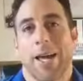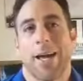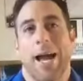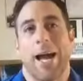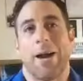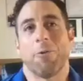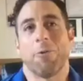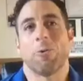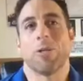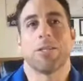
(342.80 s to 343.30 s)

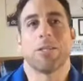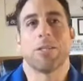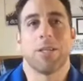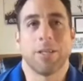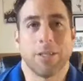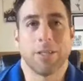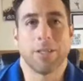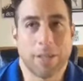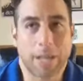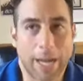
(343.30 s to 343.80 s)

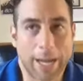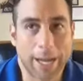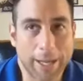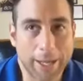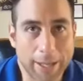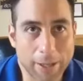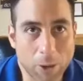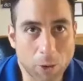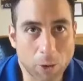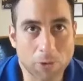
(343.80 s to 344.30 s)

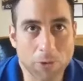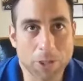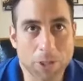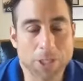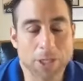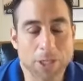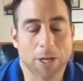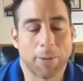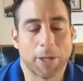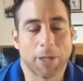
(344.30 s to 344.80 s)
I
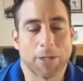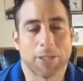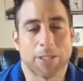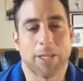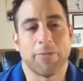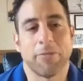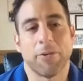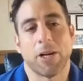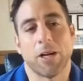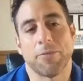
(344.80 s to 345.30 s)
oversaw about
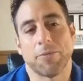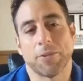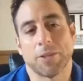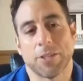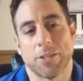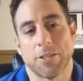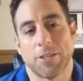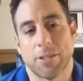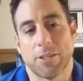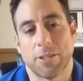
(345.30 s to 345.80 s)
7
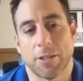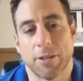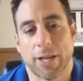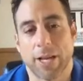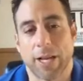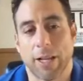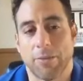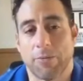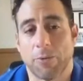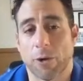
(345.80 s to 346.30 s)
offices in Southern
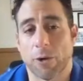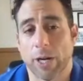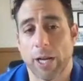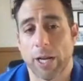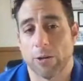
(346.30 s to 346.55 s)
California.